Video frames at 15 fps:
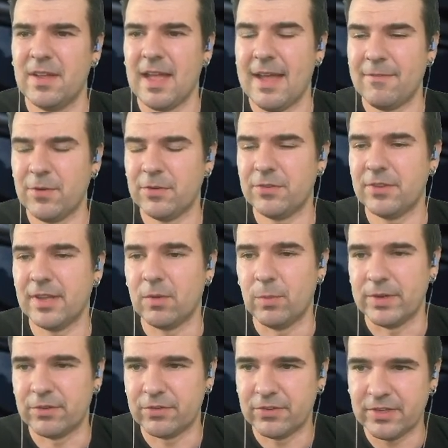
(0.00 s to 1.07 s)
efforts like
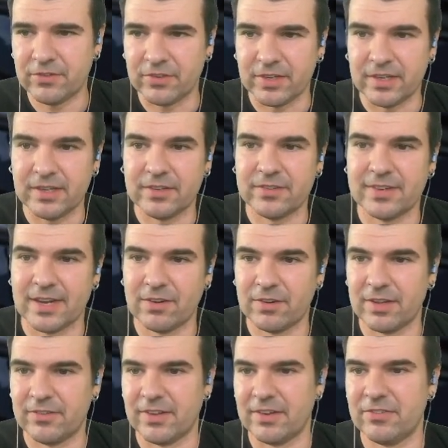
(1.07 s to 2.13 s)
WinterCG and
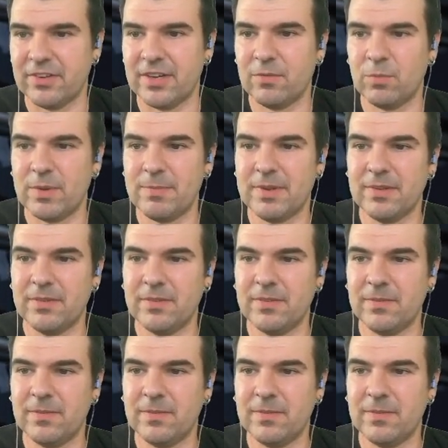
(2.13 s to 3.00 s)
standardization, and we've been